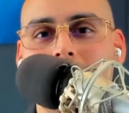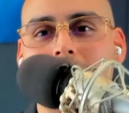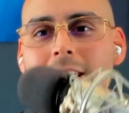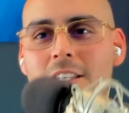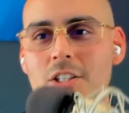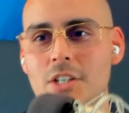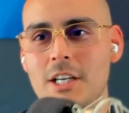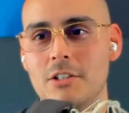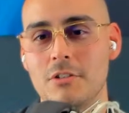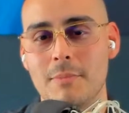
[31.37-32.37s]
Things
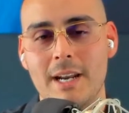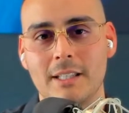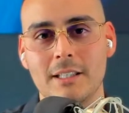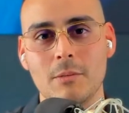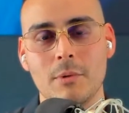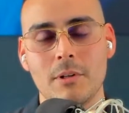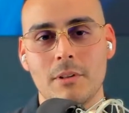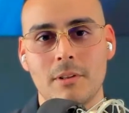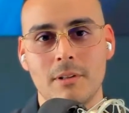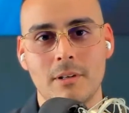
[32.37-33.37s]
change dramatically with
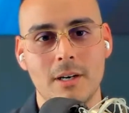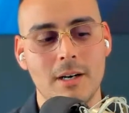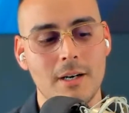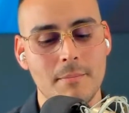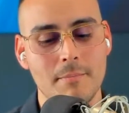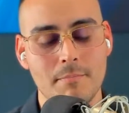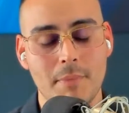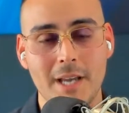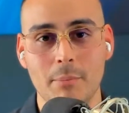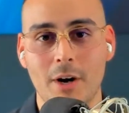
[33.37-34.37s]

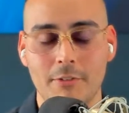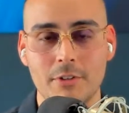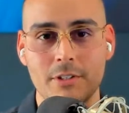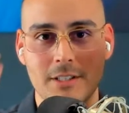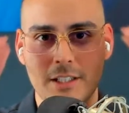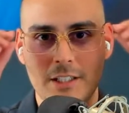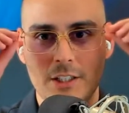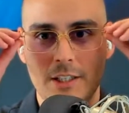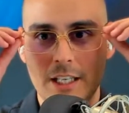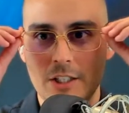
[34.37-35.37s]
buying preferences, and
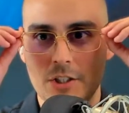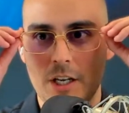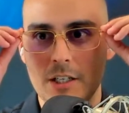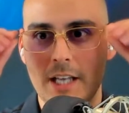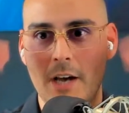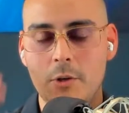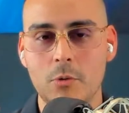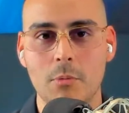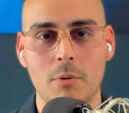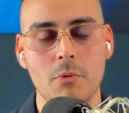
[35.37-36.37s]
things change in how you
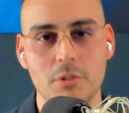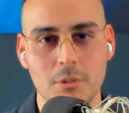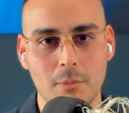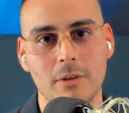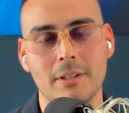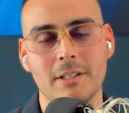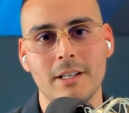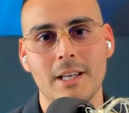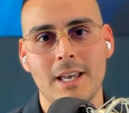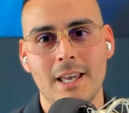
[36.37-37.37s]
approach the market.
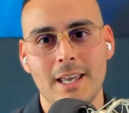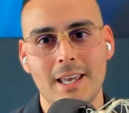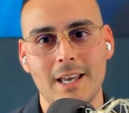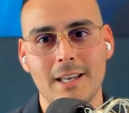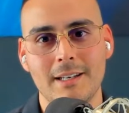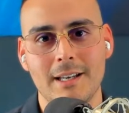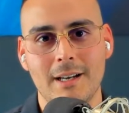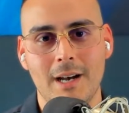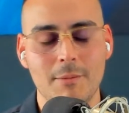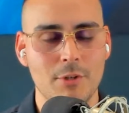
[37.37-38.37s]
And
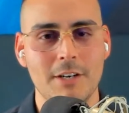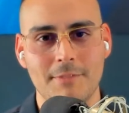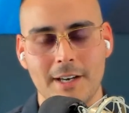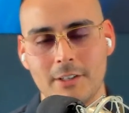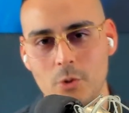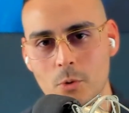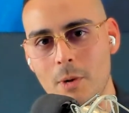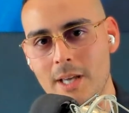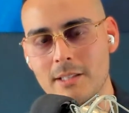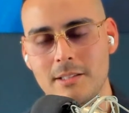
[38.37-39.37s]
I'm trying to find cool
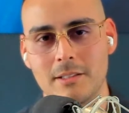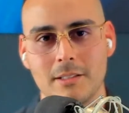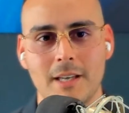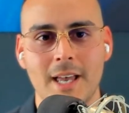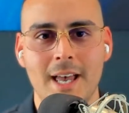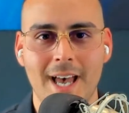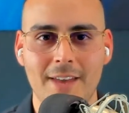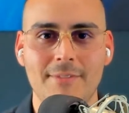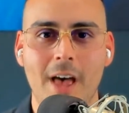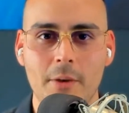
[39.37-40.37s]
ways to
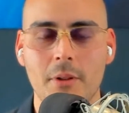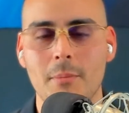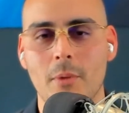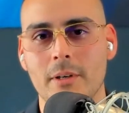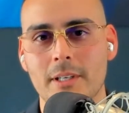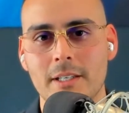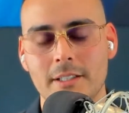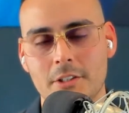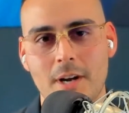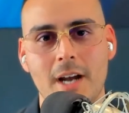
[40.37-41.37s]
add value to the market and
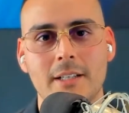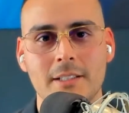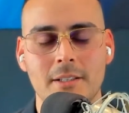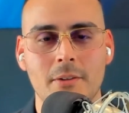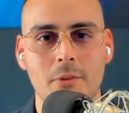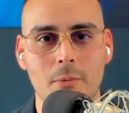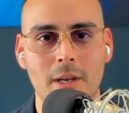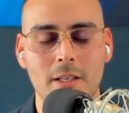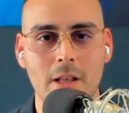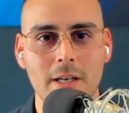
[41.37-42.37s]
attract the
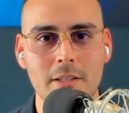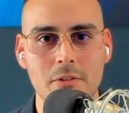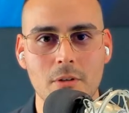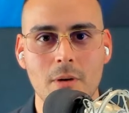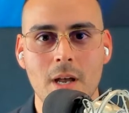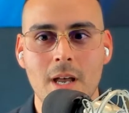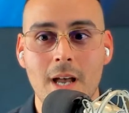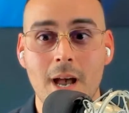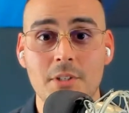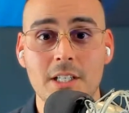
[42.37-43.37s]
right client. So
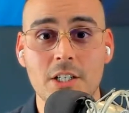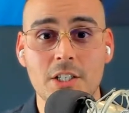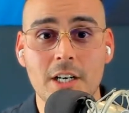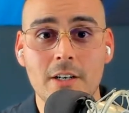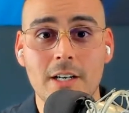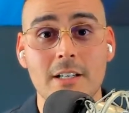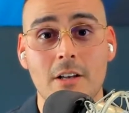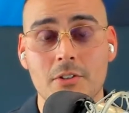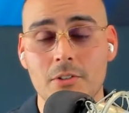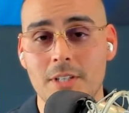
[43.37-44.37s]
I'm just going to share, and
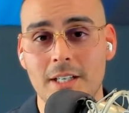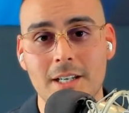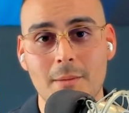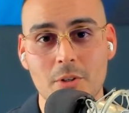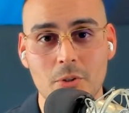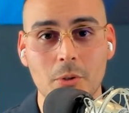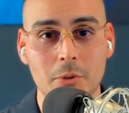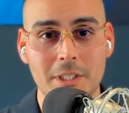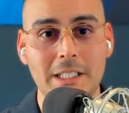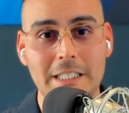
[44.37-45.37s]
also second, I'm also
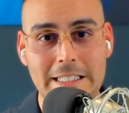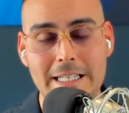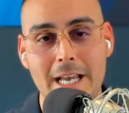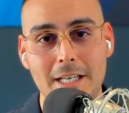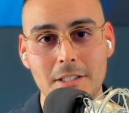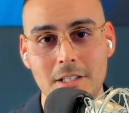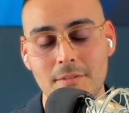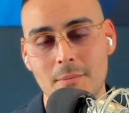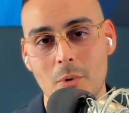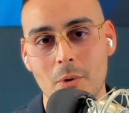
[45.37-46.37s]
learning LinkedIn ads
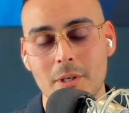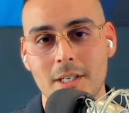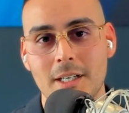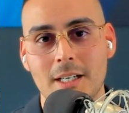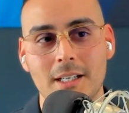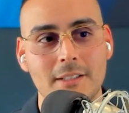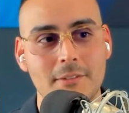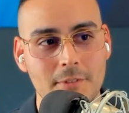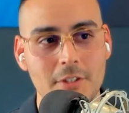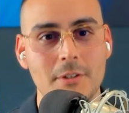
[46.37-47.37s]
even more, like
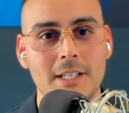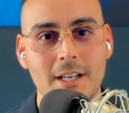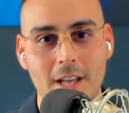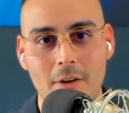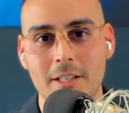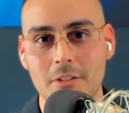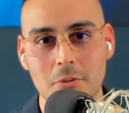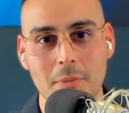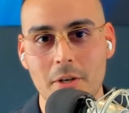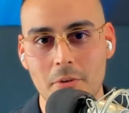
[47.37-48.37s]
figuring out how I can do
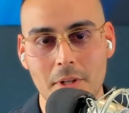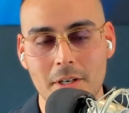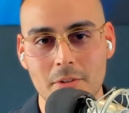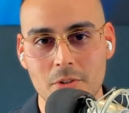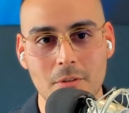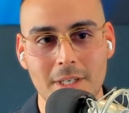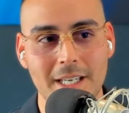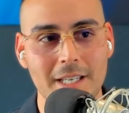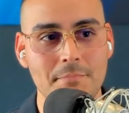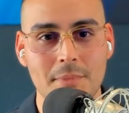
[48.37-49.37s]
better there. So
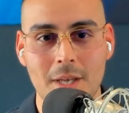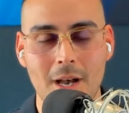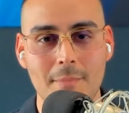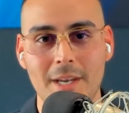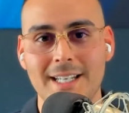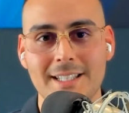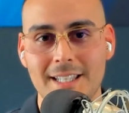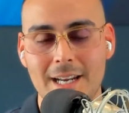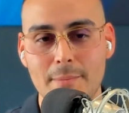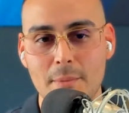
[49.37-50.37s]
again, I'm not going to say
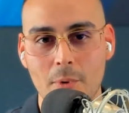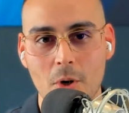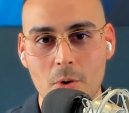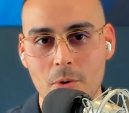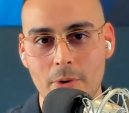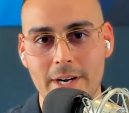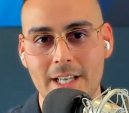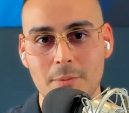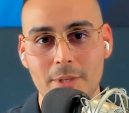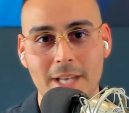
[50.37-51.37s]
that I'm a pro or an
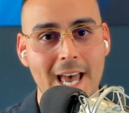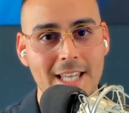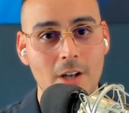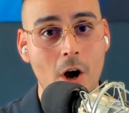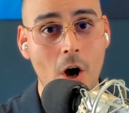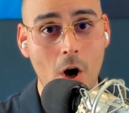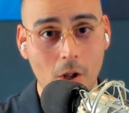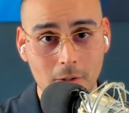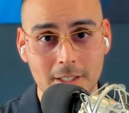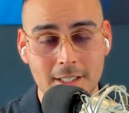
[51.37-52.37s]
expert at
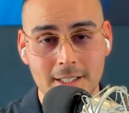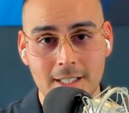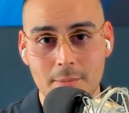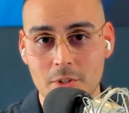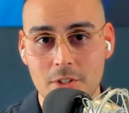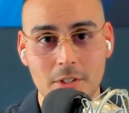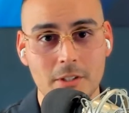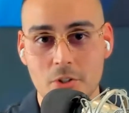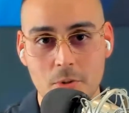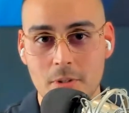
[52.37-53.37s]
all. I'm still a
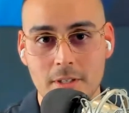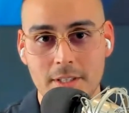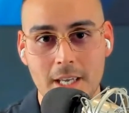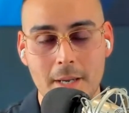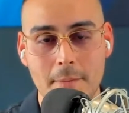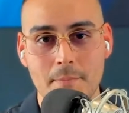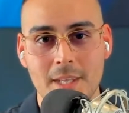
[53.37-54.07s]
student of the game.